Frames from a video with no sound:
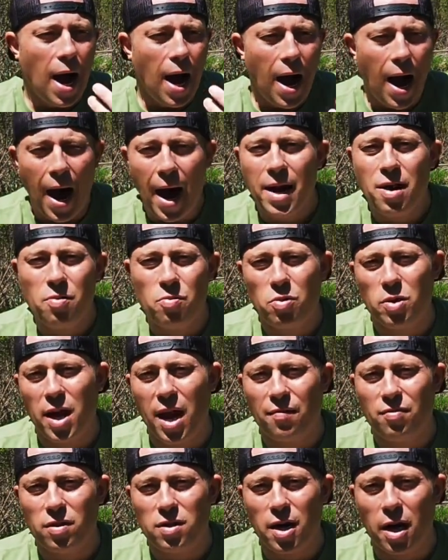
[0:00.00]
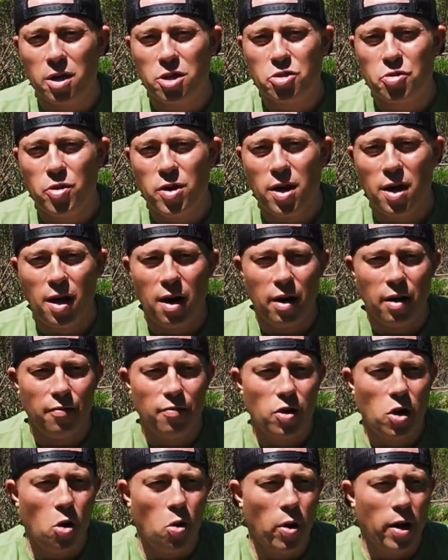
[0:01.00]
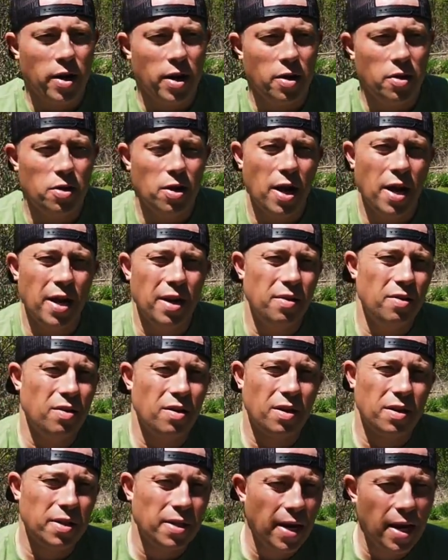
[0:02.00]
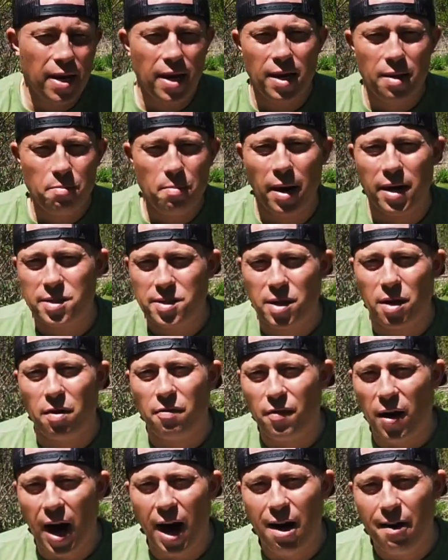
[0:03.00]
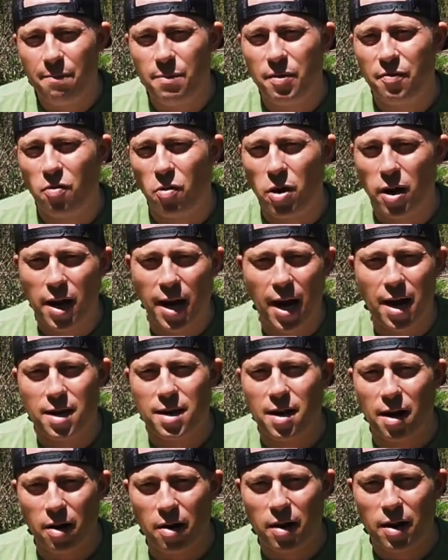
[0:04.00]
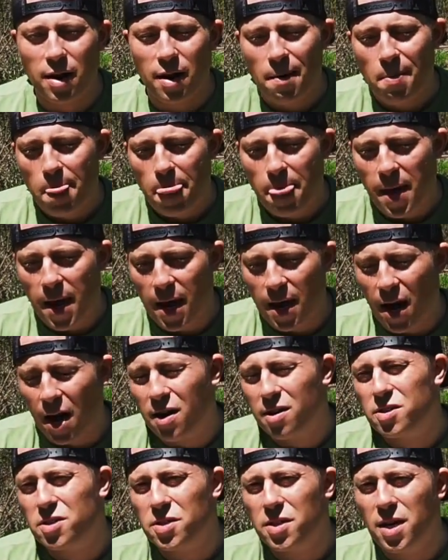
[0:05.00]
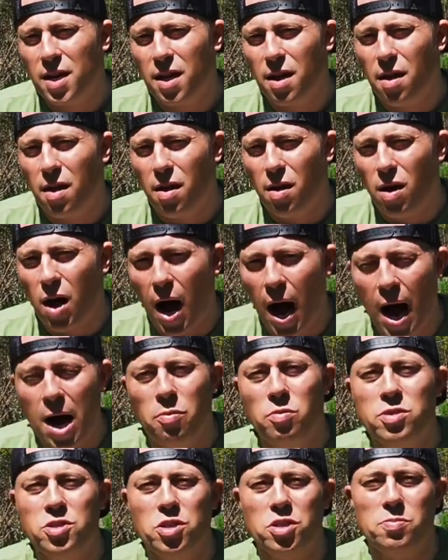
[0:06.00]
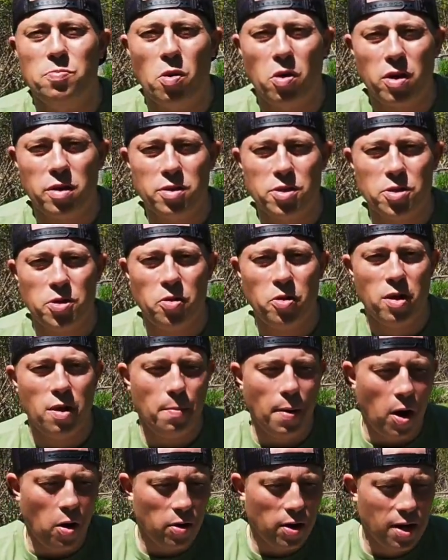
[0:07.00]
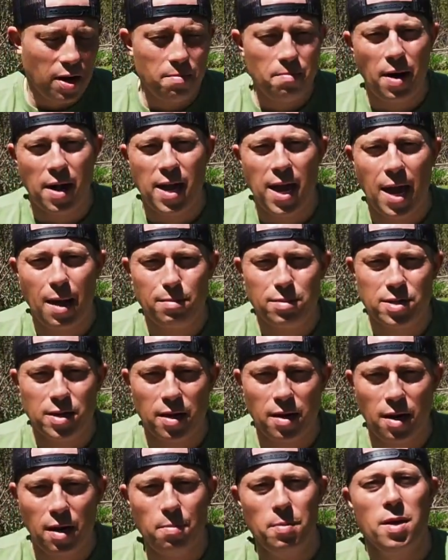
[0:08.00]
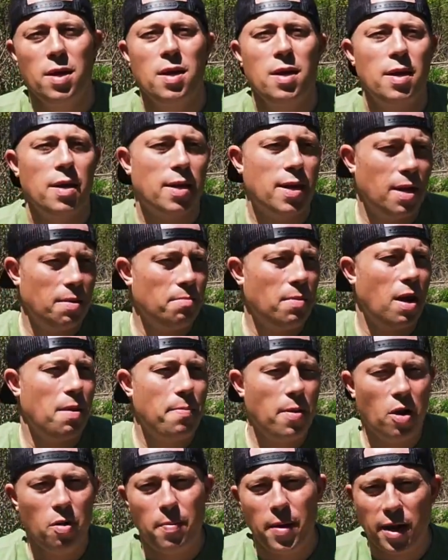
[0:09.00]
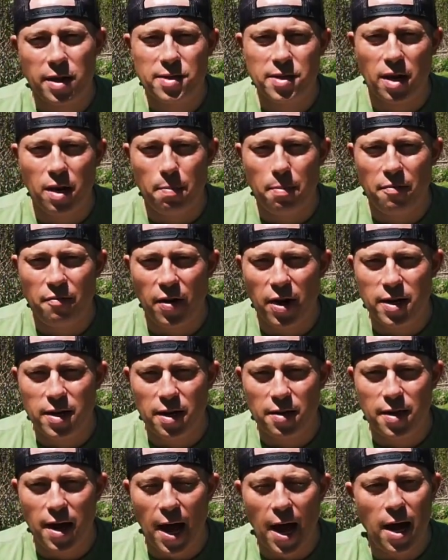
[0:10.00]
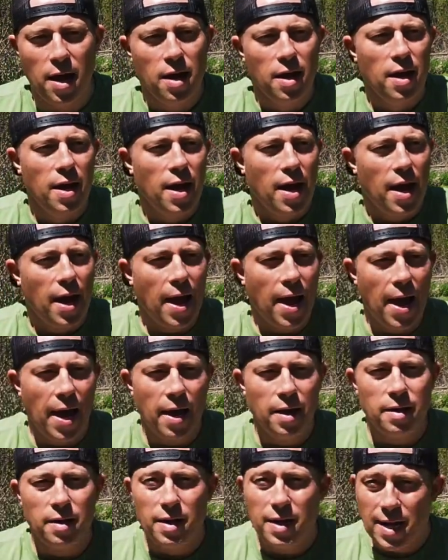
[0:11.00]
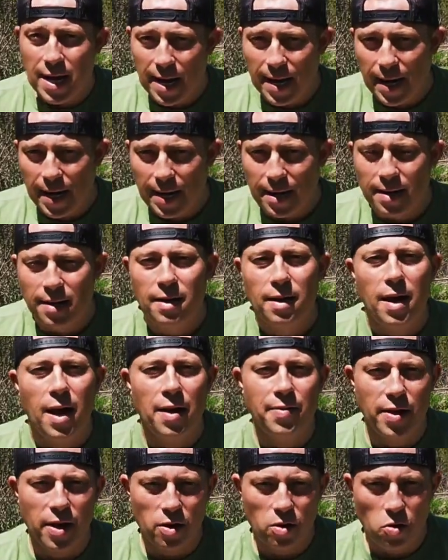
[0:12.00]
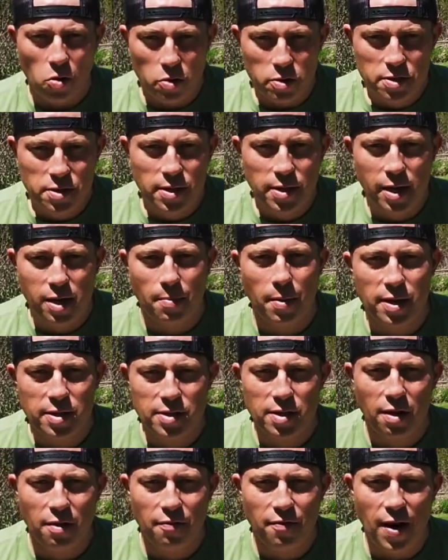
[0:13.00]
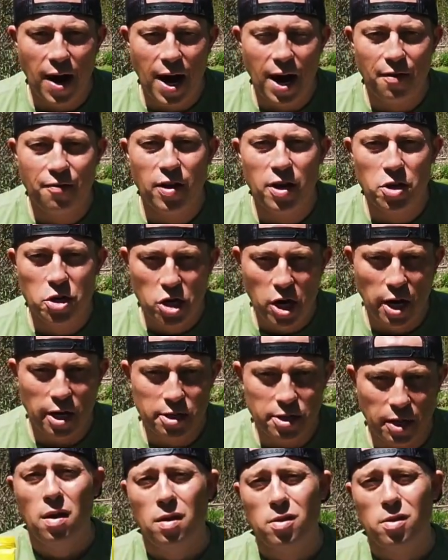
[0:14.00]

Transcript: I didn't really have the luxury of going and cleaning myself off before it got dark. And honestly, I was just more concerned about getting my camp set up, getting my bear bag set up if I did that, and eating, and then of course cleaning myself off and changing.